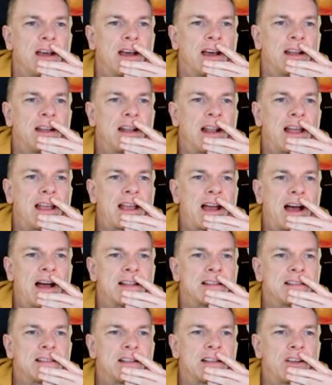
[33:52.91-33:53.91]
And like
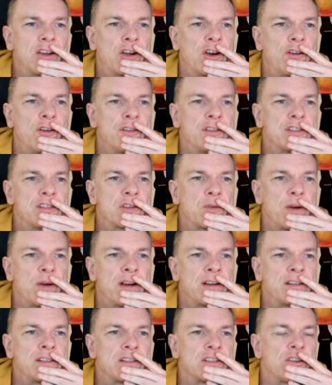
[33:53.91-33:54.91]
ants in current
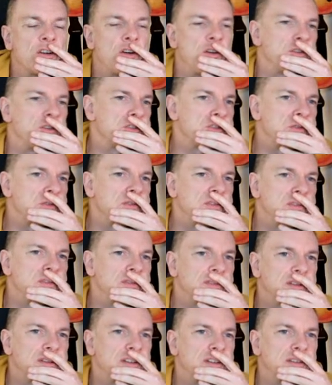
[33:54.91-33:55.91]
squares is also
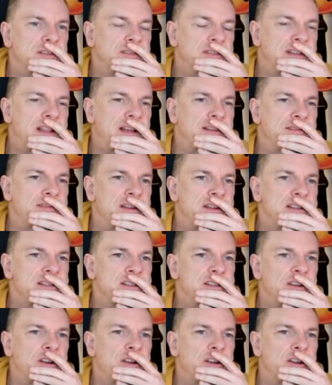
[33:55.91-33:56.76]
the definition.